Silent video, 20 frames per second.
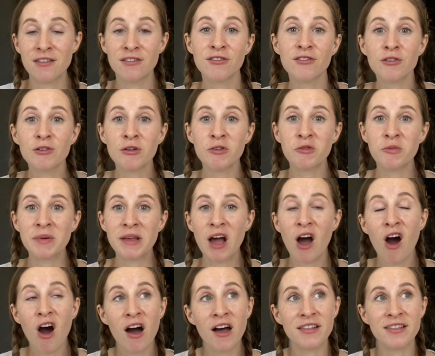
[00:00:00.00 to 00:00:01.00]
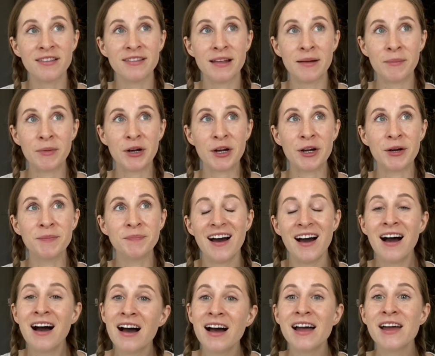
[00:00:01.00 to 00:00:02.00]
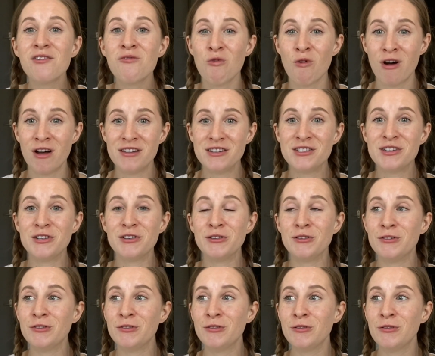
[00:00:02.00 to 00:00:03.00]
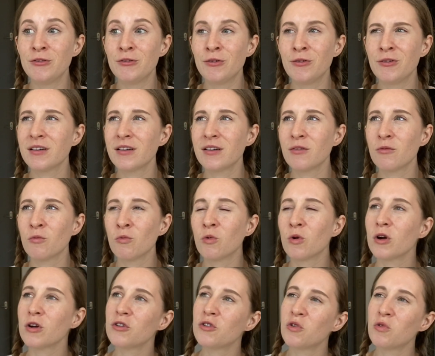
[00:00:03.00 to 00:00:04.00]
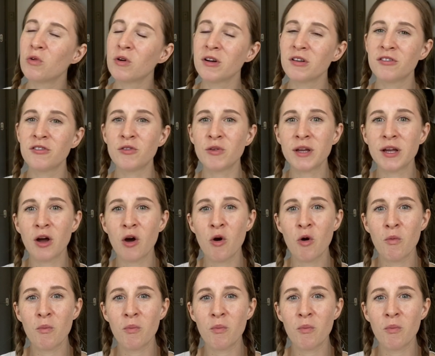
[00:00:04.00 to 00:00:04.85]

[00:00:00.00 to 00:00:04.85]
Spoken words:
soon it will be hot summer, I want to work towards doing a home